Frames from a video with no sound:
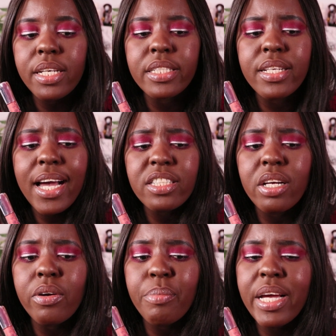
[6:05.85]
it
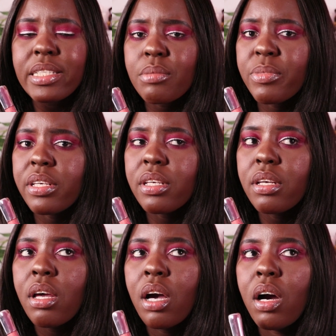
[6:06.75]
actually reminds me